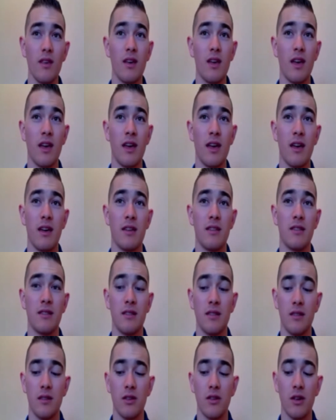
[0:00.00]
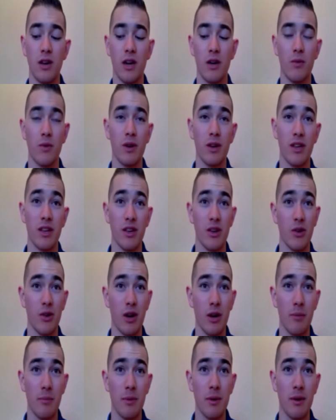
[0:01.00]
and you kind of want to gear
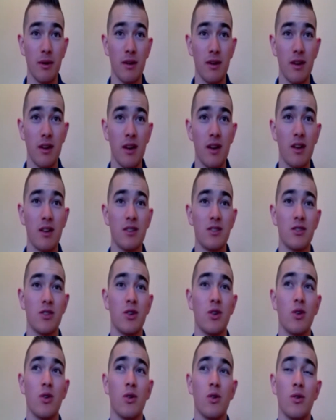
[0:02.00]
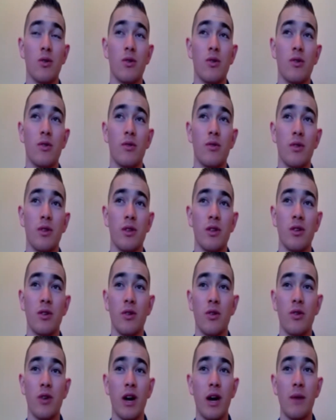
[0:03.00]
up. So,
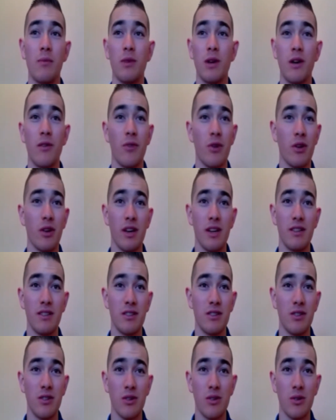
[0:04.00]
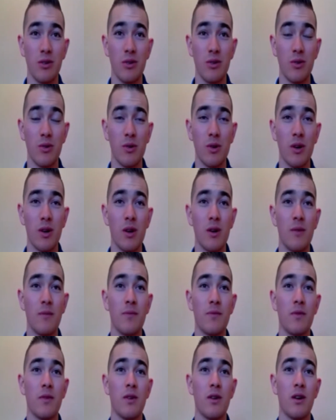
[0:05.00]
grab whatever you need to do,
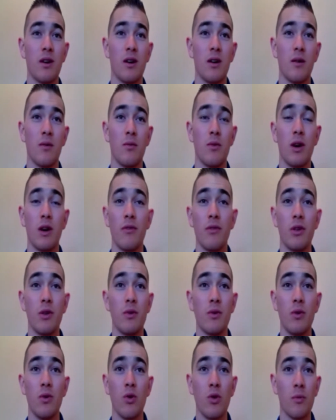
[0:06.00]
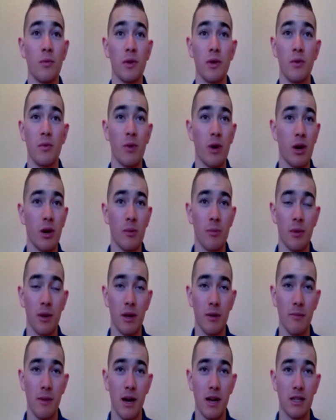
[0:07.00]
whatever you would normally wear
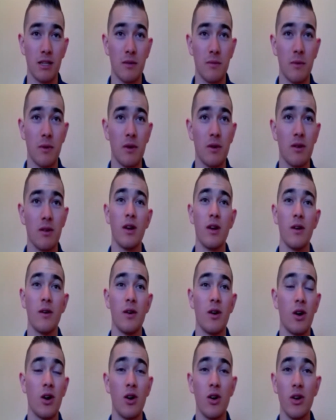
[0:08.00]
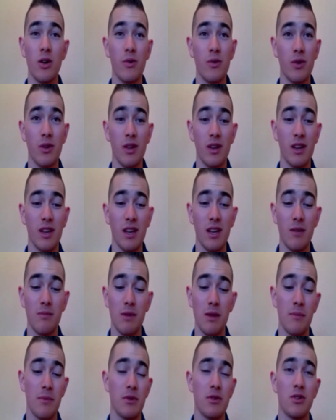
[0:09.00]
playing basketball. All you really need,
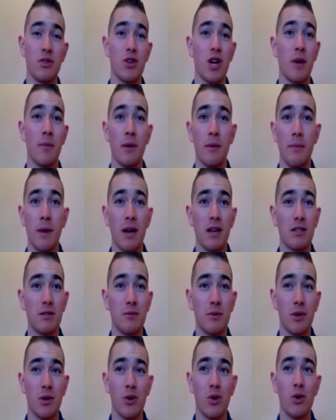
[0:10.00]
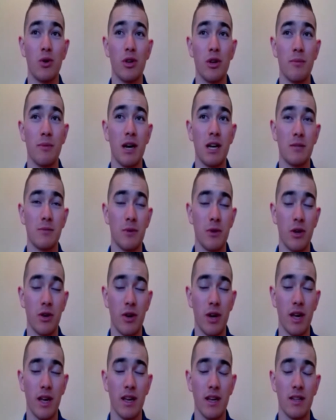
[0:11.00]
maybe you're just grabbing a basketball, you're holding a basketball in your
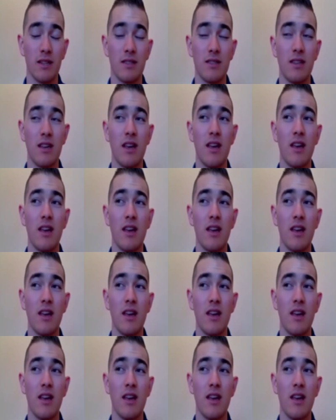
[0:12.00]
hands,